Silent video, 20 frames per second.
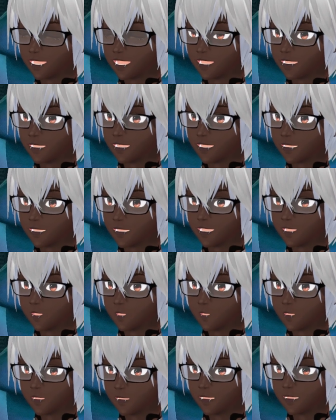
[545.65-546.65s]
Because if you
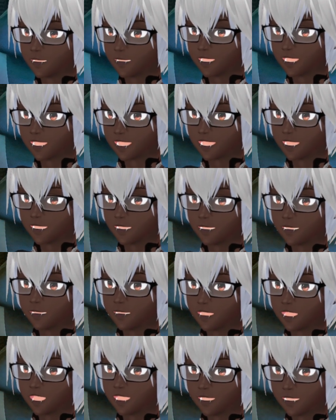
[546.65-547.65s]
were to augment for
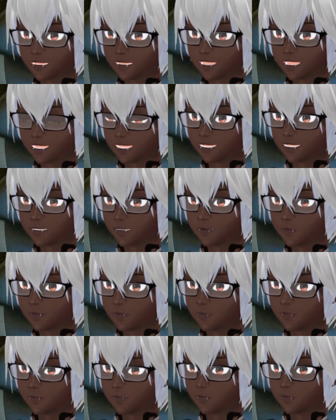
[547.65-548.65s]
melee
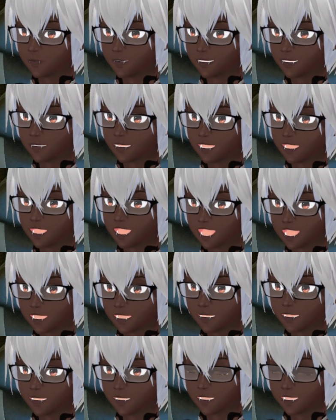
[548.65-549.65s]
as a
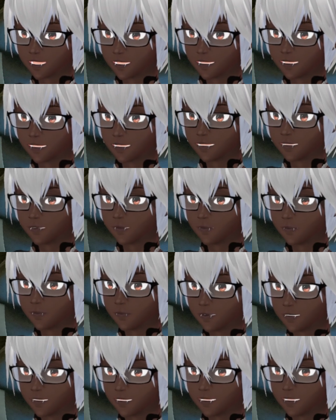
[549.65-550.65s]
Bouncer main
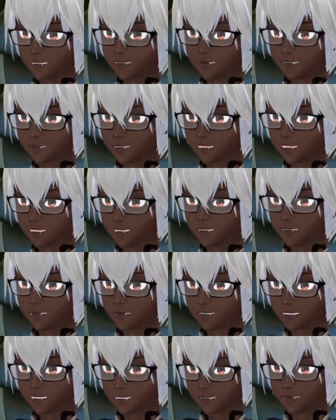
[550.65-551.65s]
and did Jet Boot
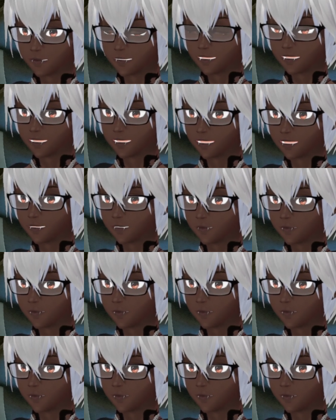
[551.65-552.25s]
Fist,